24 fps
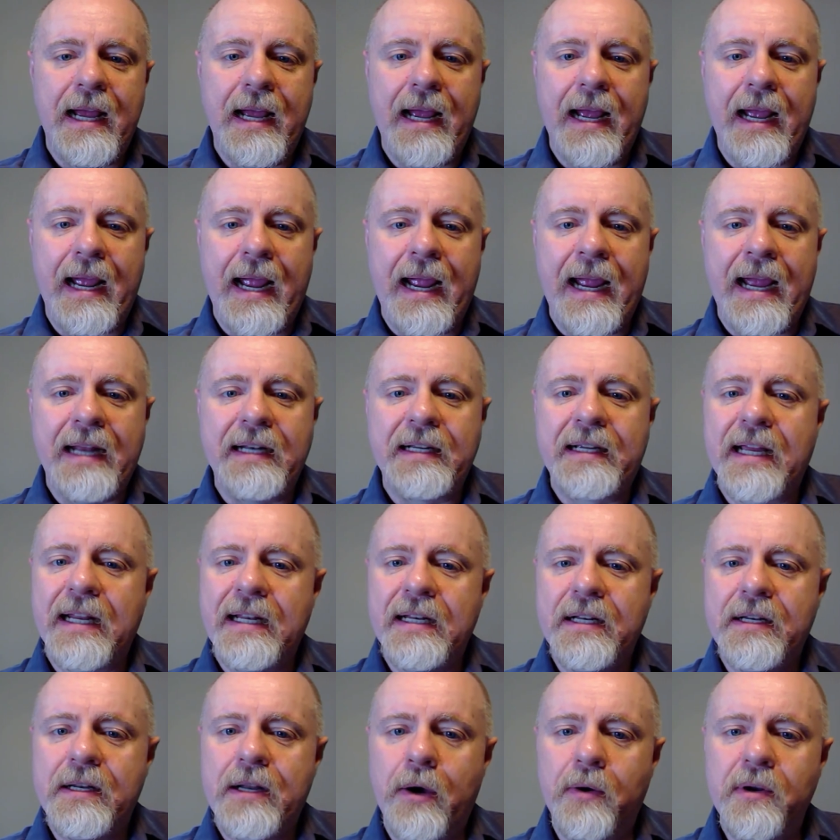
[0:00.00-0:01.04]
and
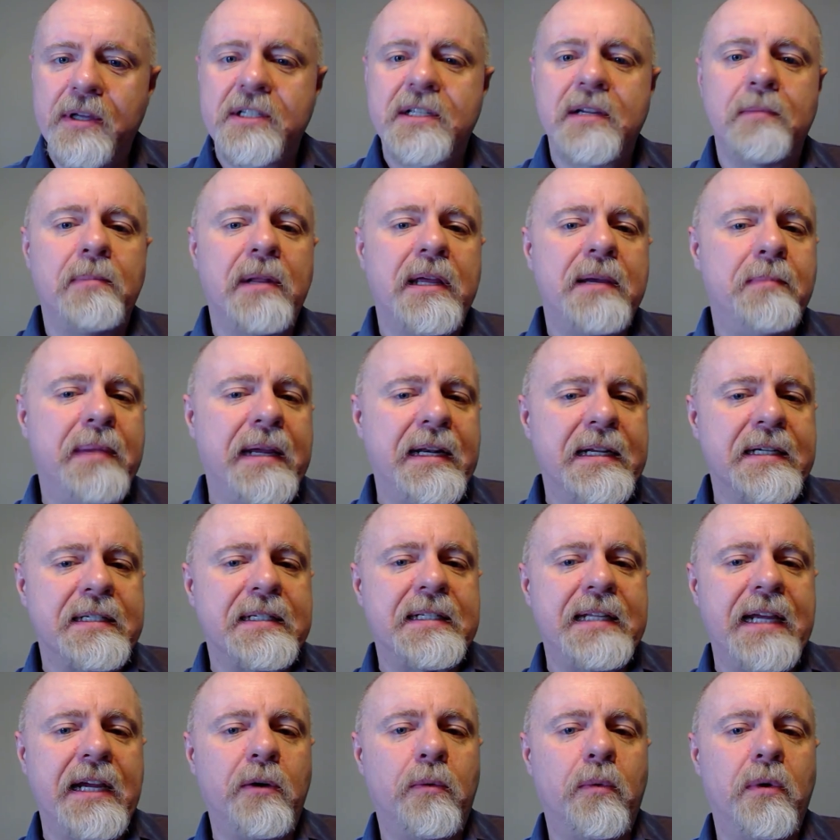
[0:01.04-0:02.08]
can noticeably be
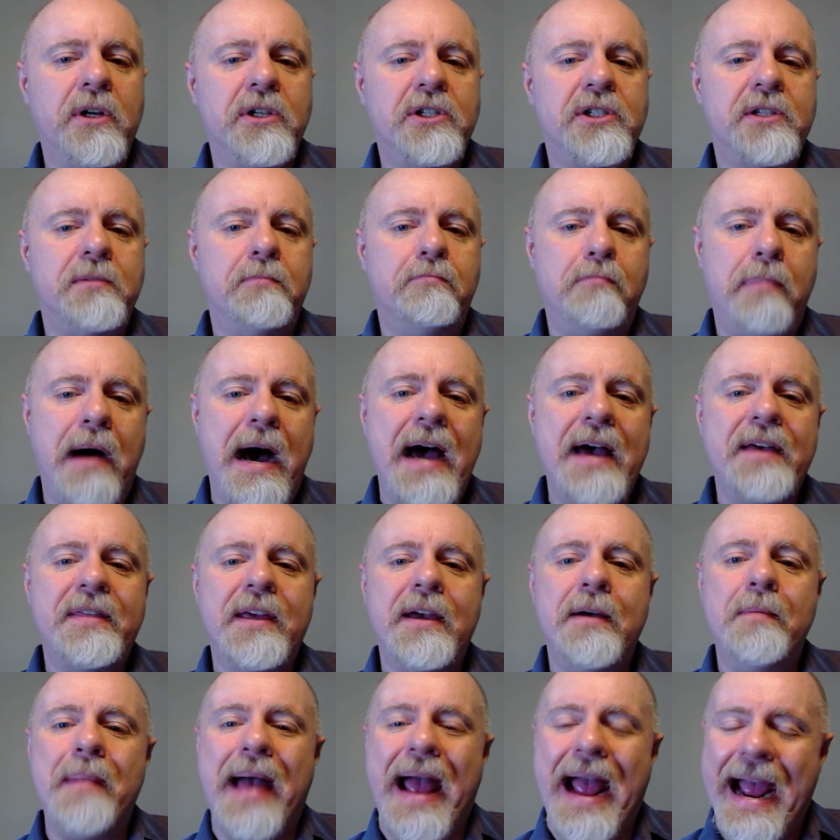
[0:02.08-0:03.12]
distinguished by
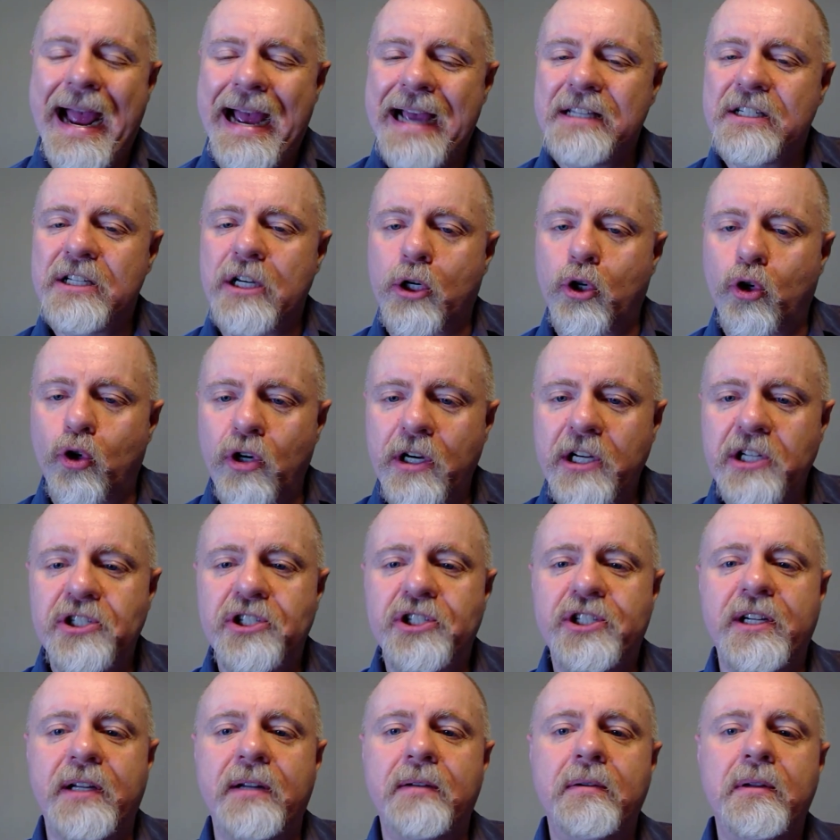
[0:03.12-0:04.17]
them as a
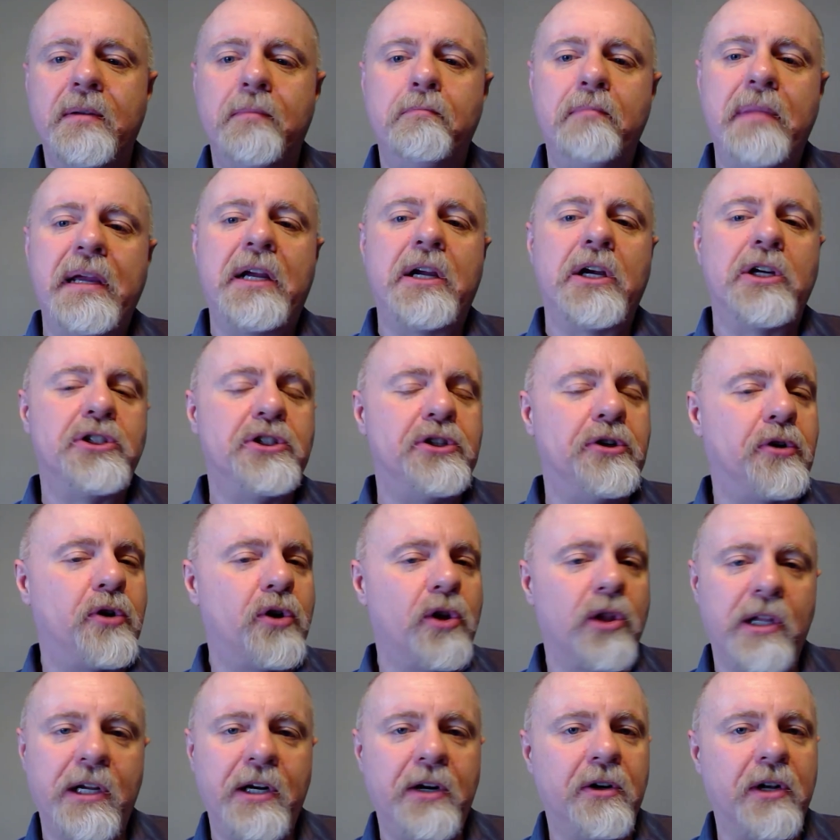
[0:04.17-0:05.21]
Christian because you
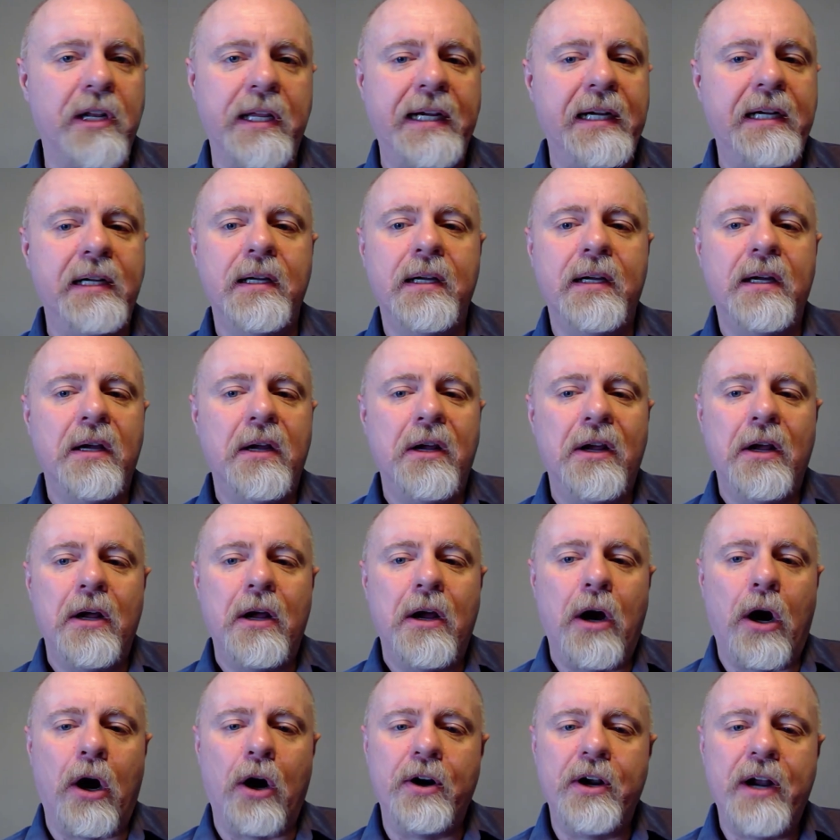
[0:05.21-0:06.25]
clearly
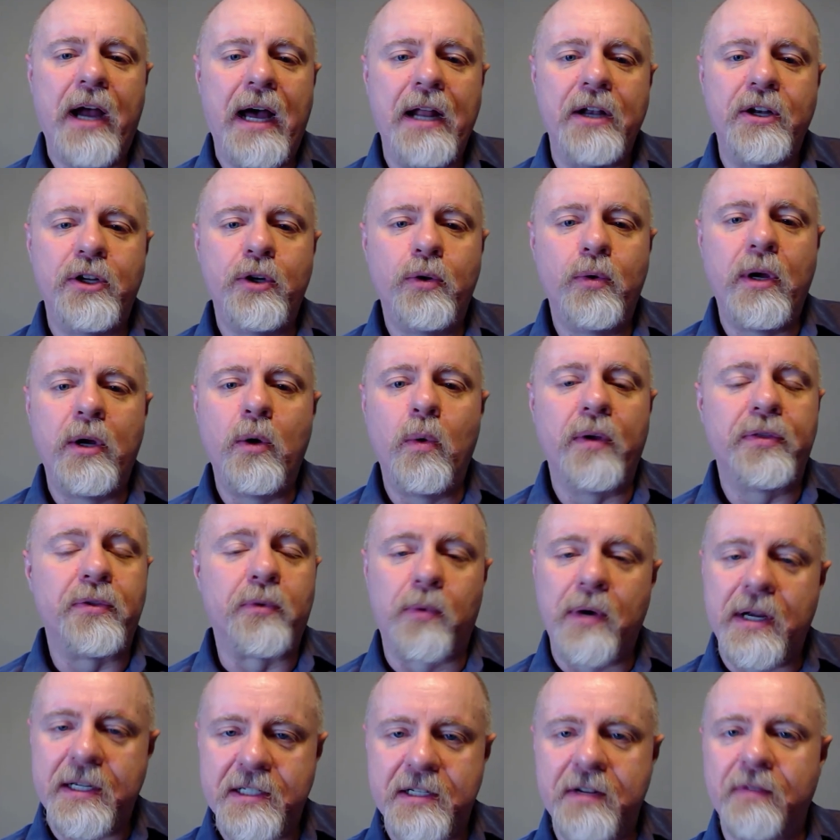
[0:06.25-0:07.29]
are not doing what the
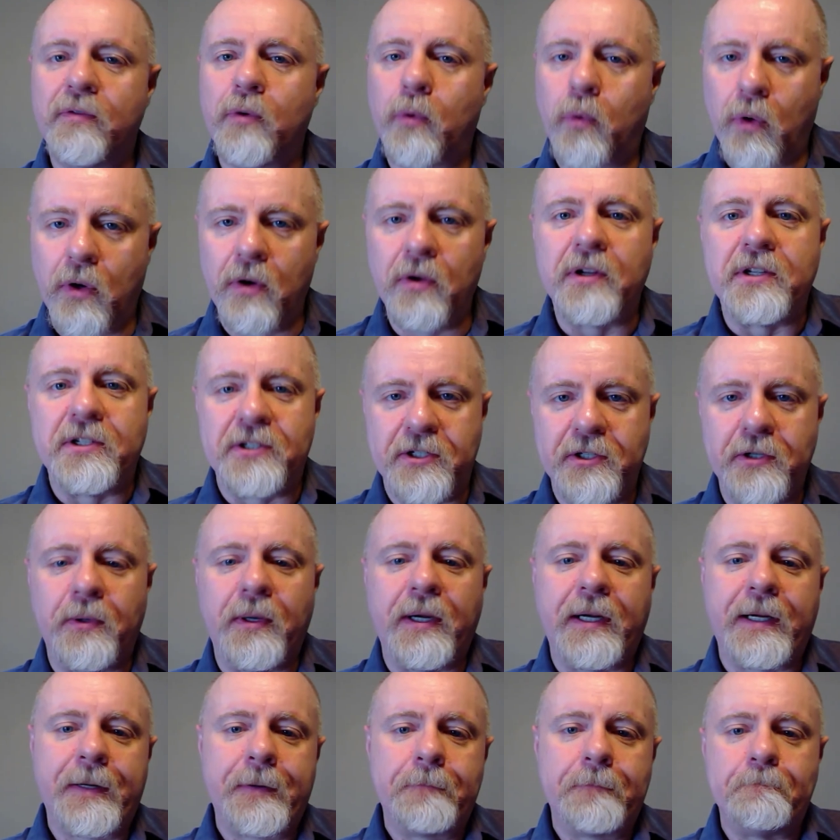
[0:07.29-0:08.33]
rest of the world is
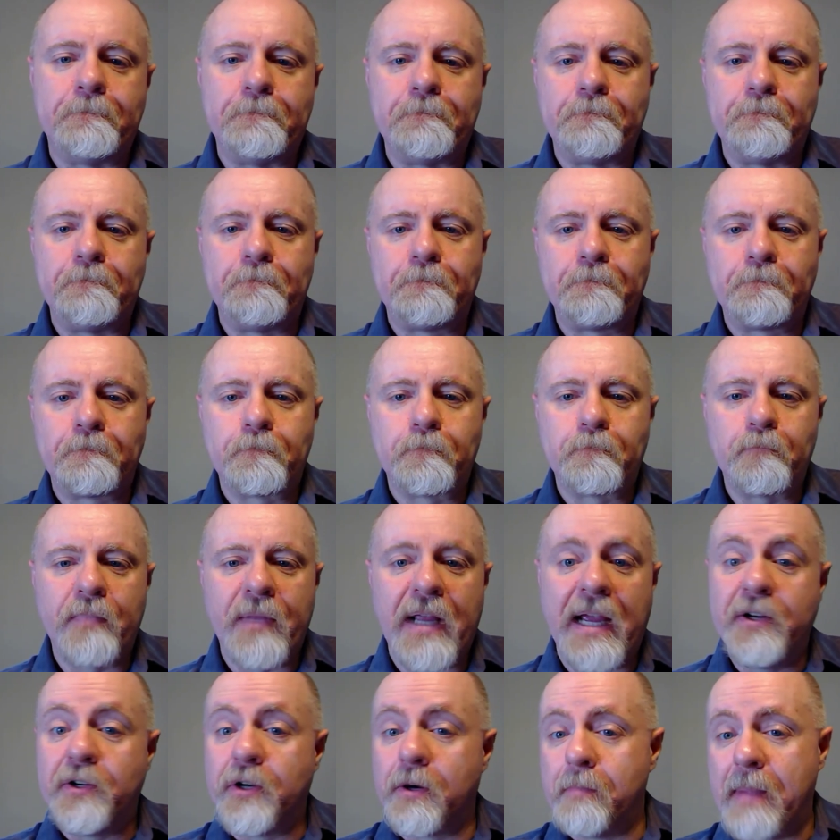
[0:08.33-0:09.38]
doing.
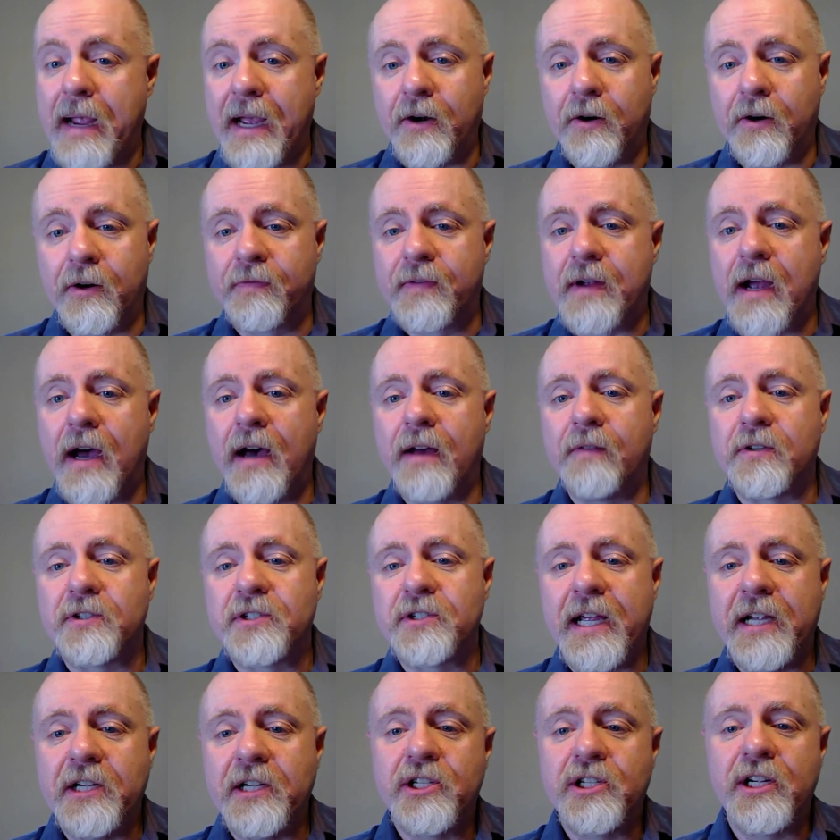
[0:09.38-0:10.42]
And your manner of
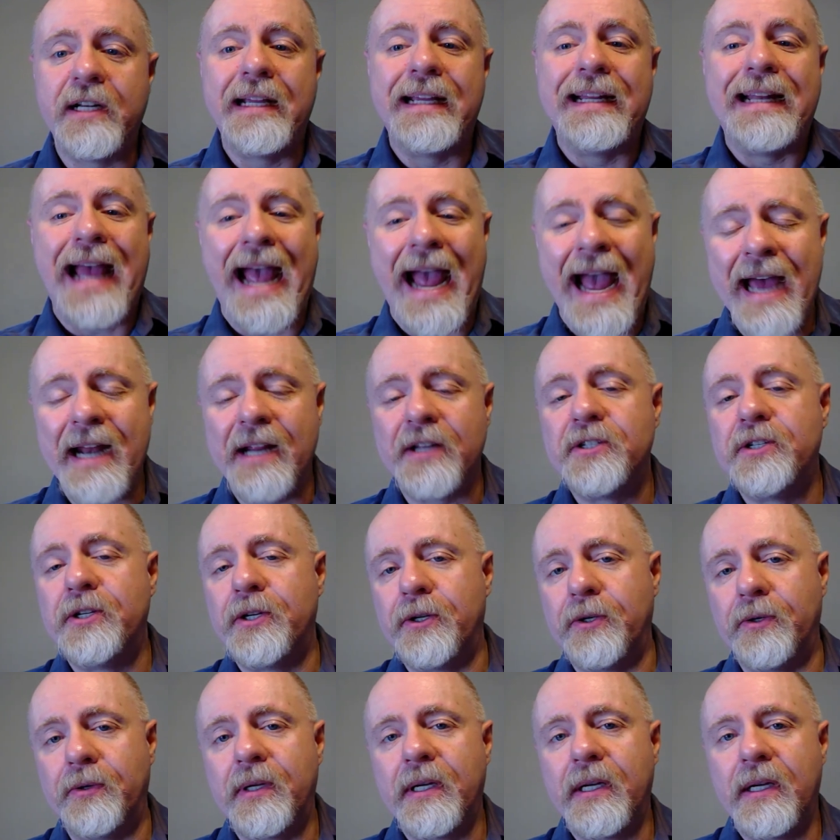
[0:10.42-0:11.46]
conversation and
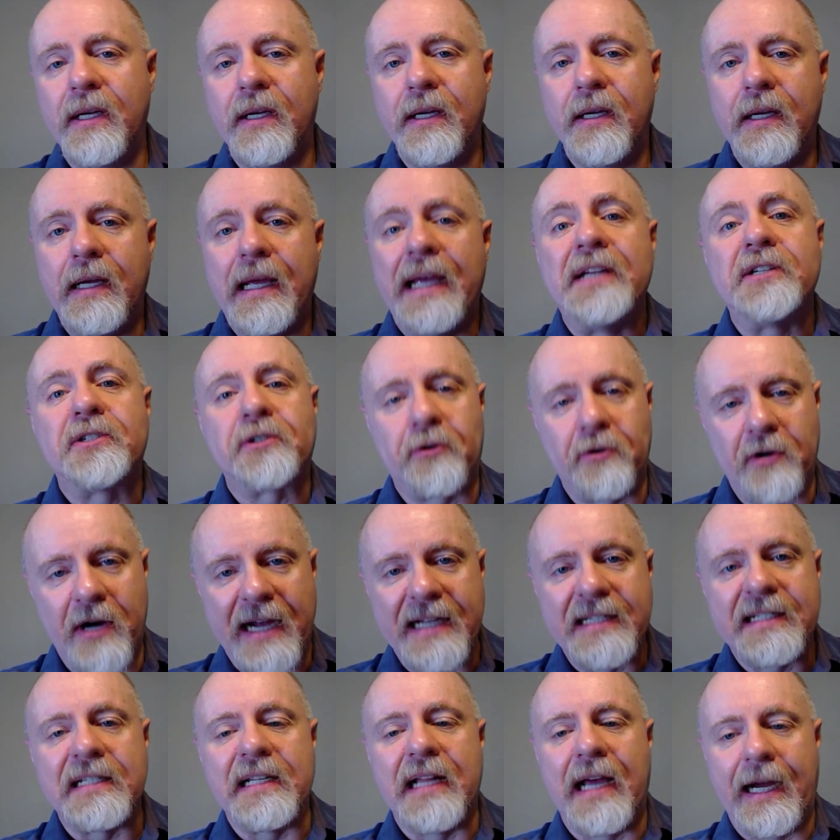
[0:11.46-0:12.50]
attitude is
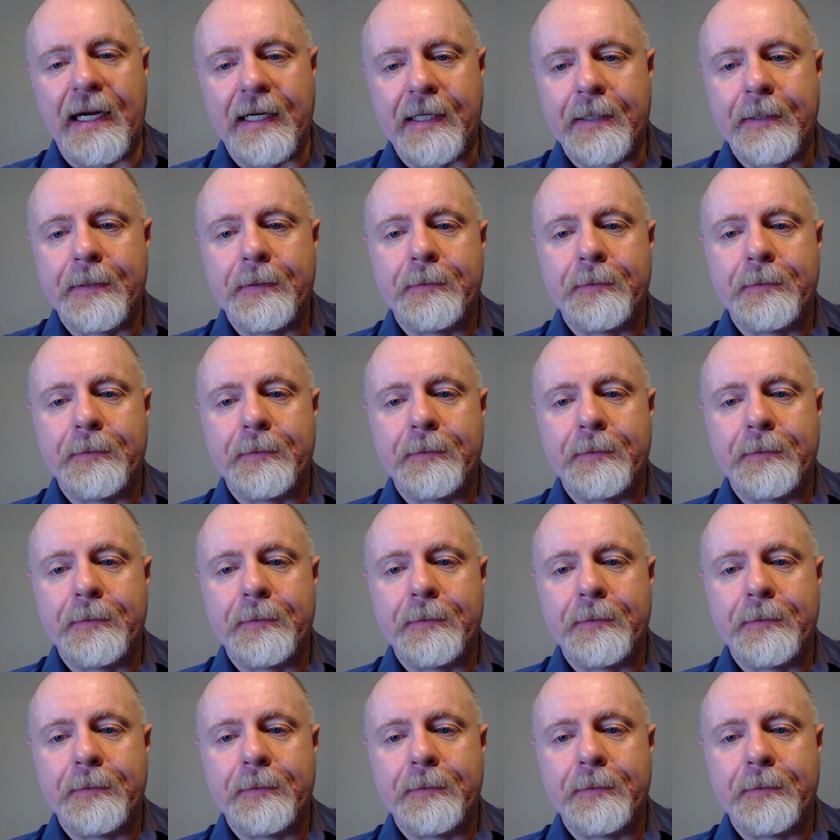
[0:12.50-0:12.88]
Christ like.